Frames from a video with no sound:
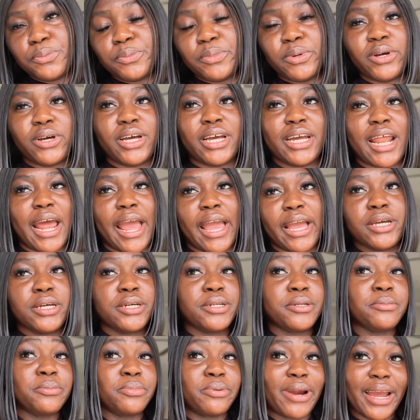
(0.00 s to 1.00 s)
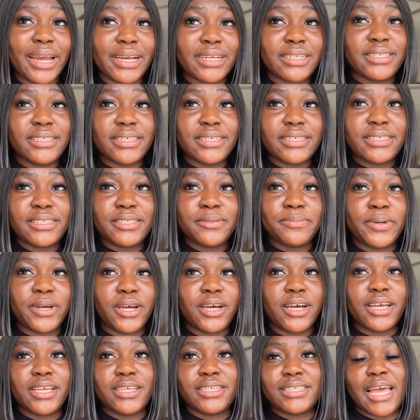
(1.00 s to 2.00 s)
but I couldn't practice
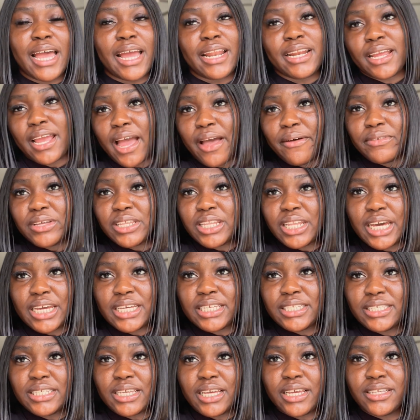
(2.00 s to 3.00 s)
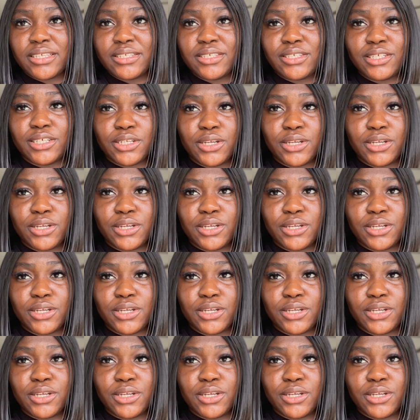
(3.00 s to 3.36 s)
because I didn't have a license,